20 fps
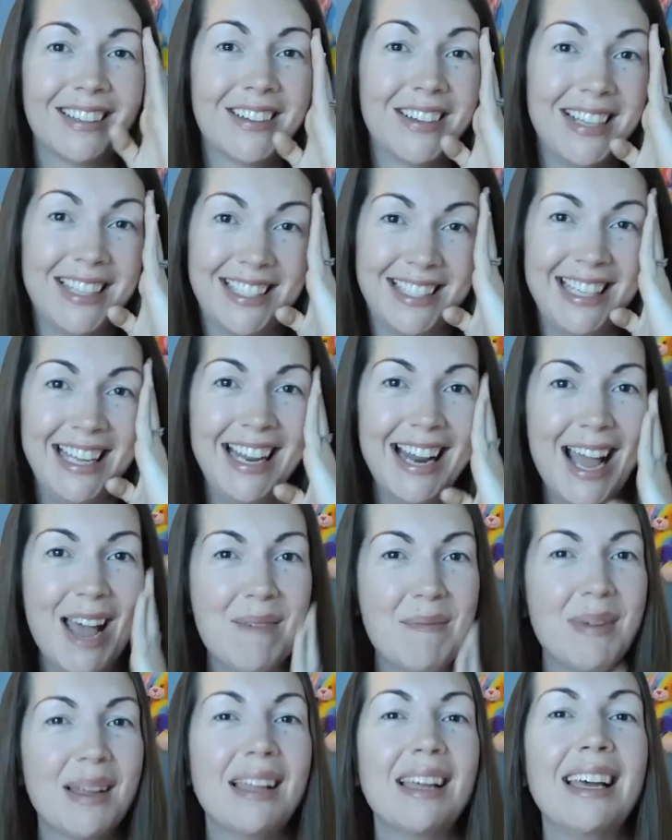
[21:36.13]
Christina
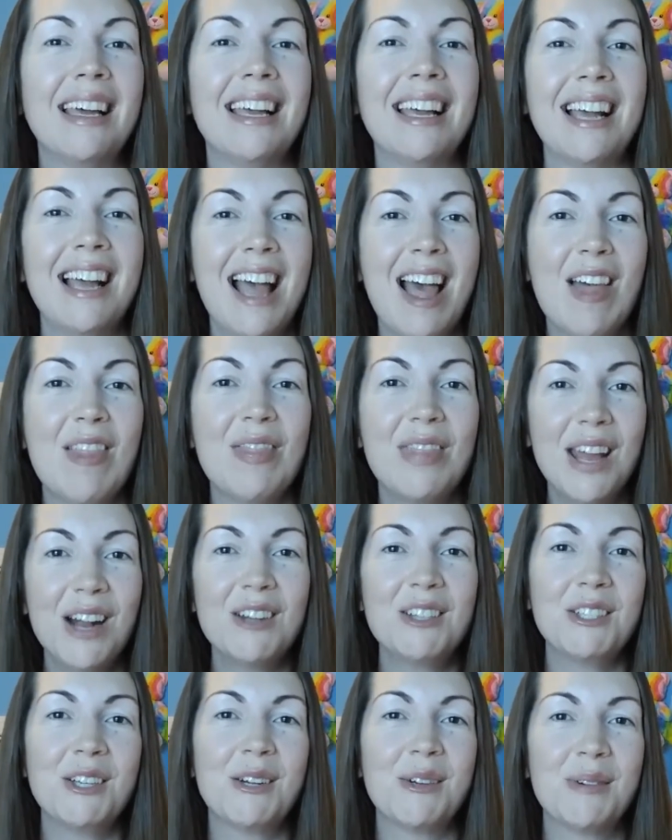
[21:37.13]
and Billy,
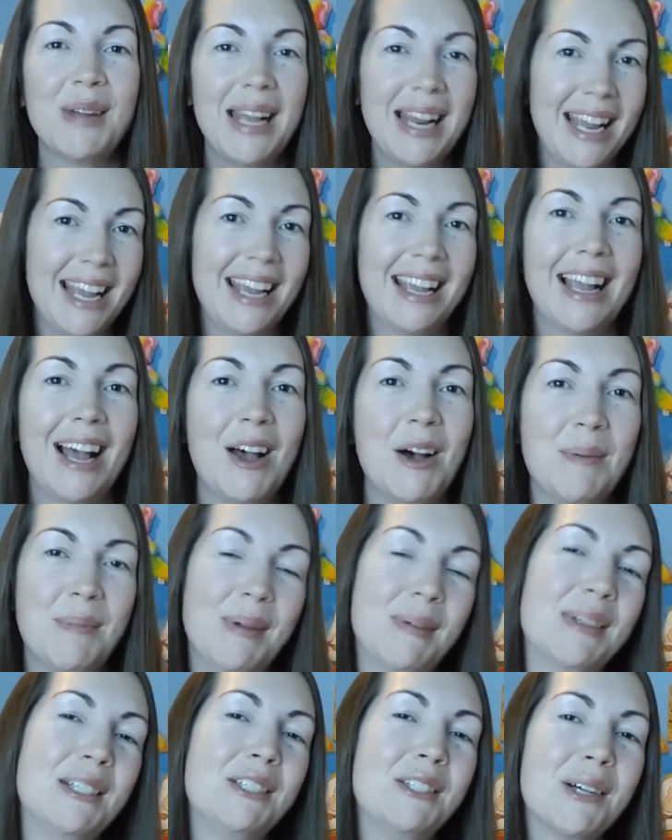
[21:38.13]
there's your reading. I
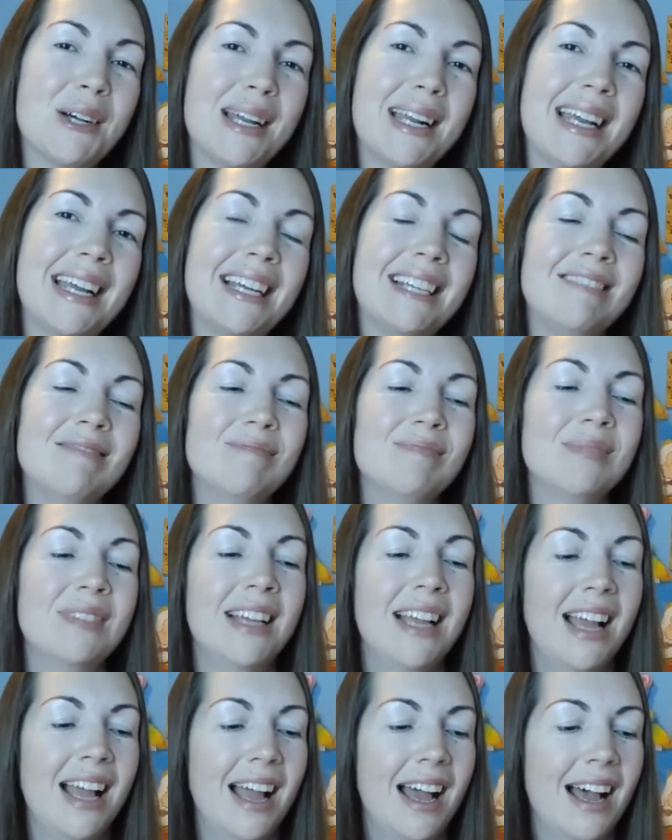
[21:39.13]
hope you enjoyed it.
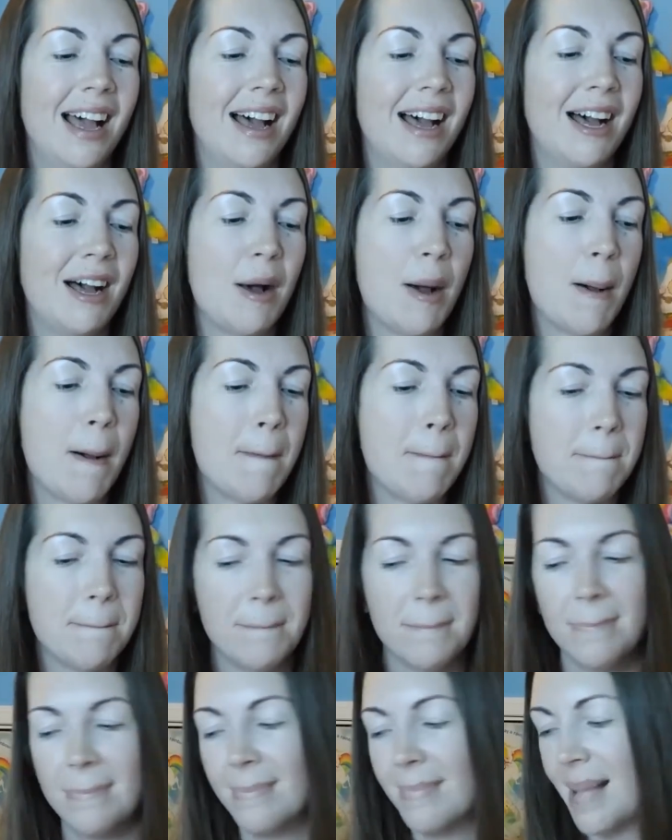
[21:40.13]

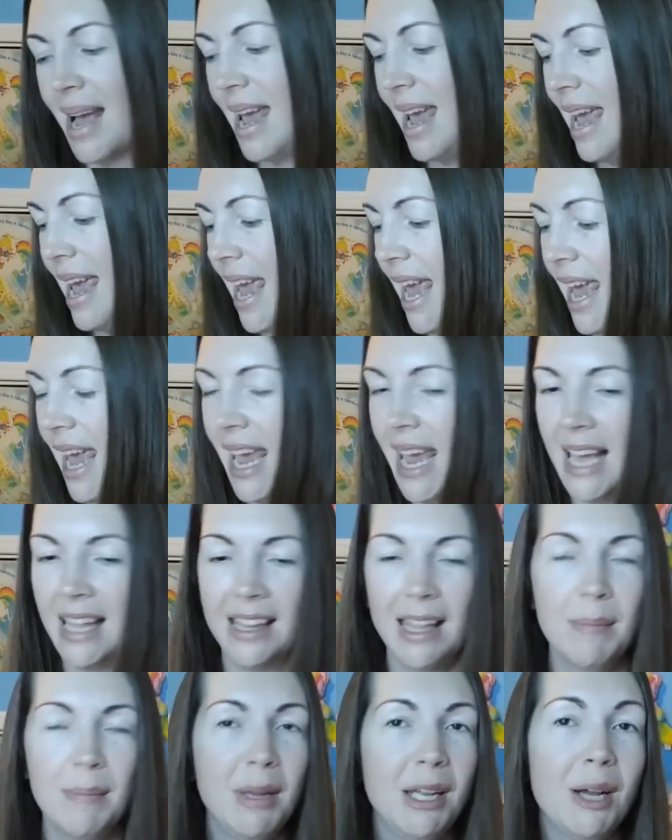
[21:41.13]
Um,
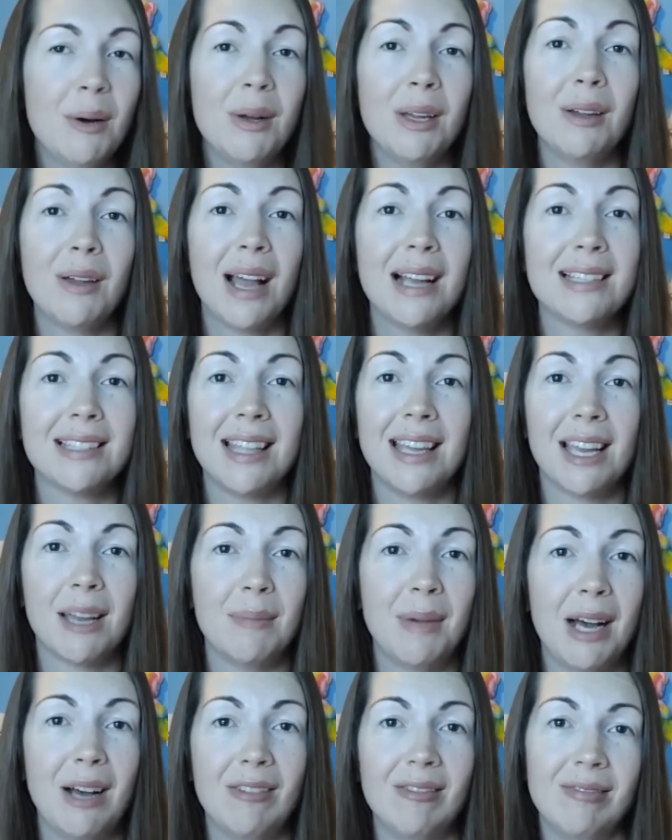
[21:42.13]
and let me know what you guys think
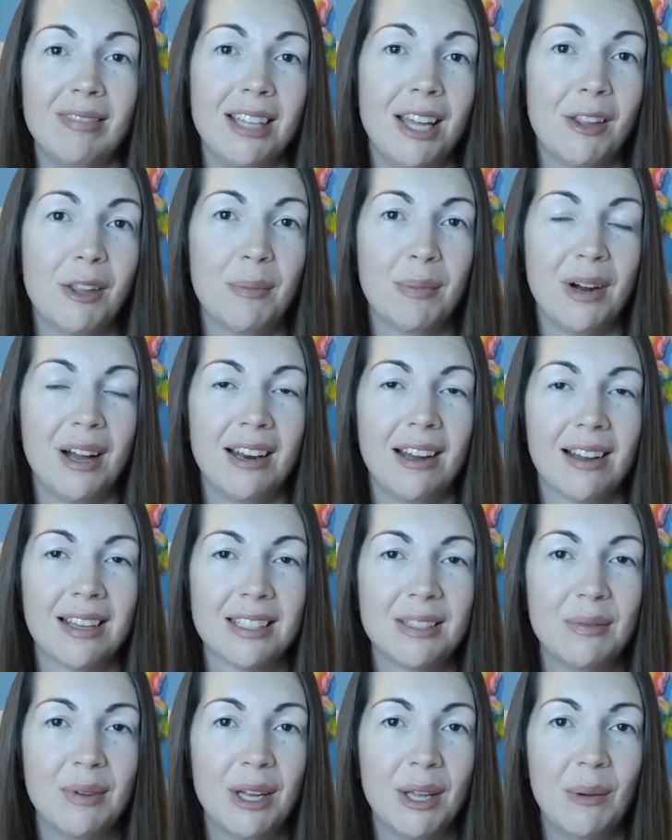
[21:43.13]
about the other
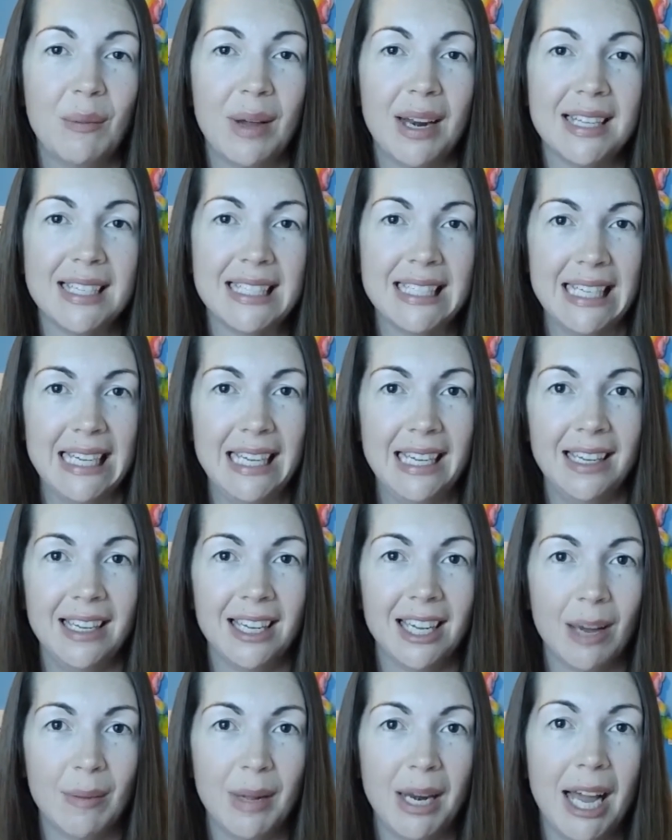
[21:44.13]
products and what you want to
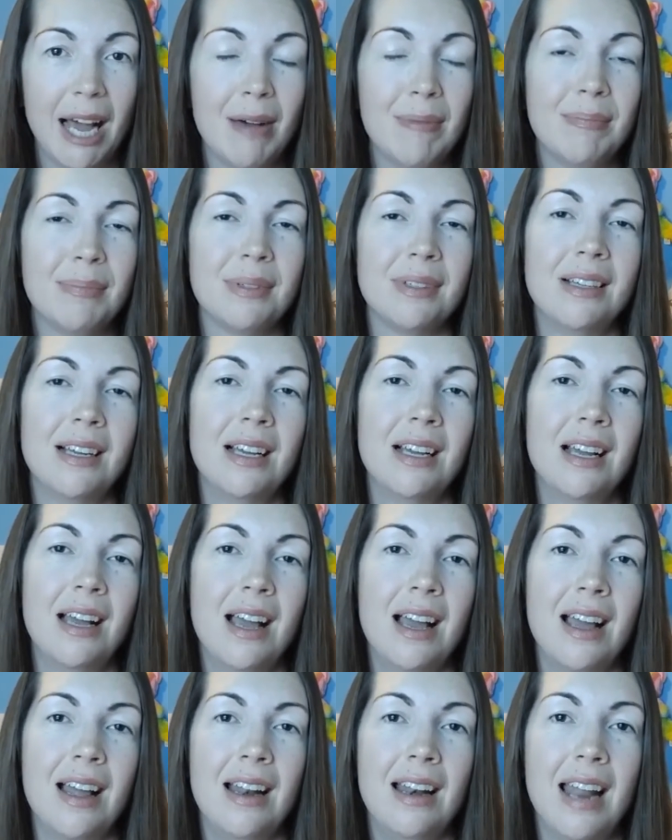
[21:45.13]
see coming up
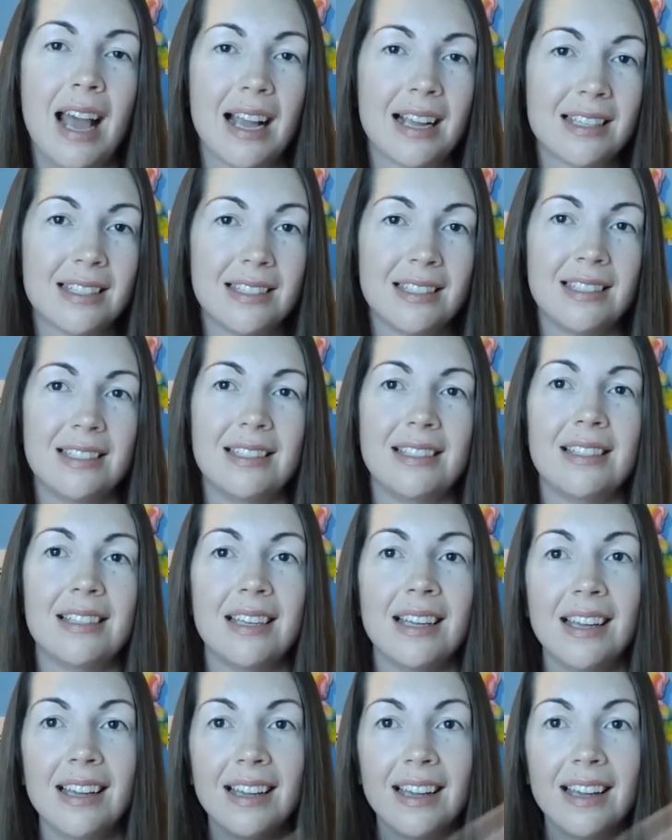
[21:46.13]
next.